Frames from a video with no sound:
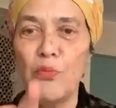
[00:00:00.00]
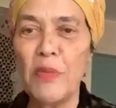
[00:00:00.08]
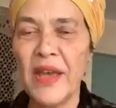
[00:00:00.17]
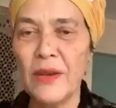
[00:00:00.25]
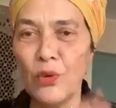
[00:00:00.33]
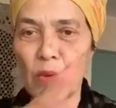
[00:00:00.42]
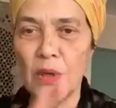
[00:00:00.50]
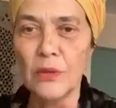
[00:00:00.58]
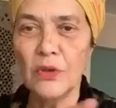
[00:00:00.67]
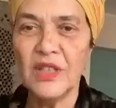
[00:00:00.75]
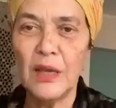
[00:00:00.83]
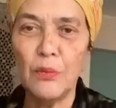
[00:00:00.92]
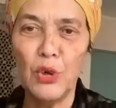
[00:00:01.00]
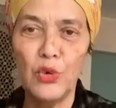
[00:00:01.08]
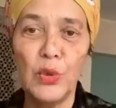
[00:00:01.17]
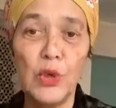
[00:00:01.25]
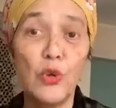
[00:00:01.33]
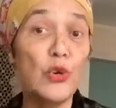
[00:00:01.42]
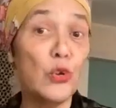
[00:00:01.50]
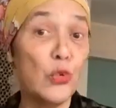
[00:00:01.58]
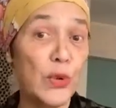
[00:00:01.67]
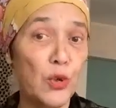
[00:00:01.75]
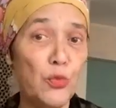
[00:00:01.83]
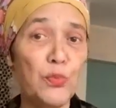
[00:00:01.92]
men around the table will
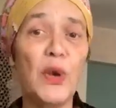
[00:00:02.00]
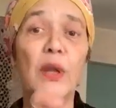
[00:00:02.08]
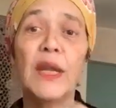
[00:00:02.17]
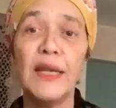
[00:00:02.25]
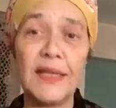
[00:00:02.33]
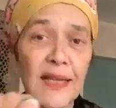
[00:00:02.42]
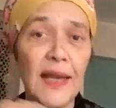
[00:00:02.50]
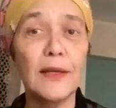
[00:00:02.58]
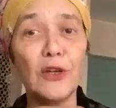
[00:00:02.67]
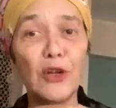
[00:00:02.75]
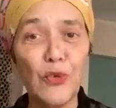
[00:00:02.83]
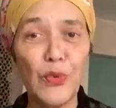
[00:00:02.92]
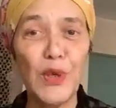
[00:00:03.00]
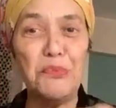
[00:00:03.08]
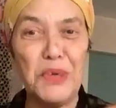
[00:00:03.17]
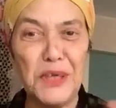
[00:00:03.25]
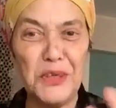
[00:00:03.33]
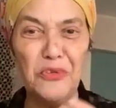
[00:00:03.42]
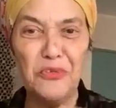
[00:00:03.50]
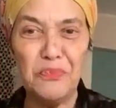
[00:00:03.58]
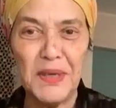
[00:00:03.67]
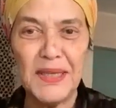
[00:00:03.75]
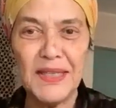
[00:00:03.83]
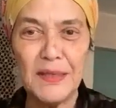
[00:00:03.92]
agree upon and sign an agreement of
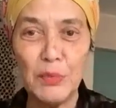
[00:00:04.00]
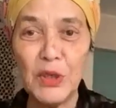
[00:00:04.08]
peace.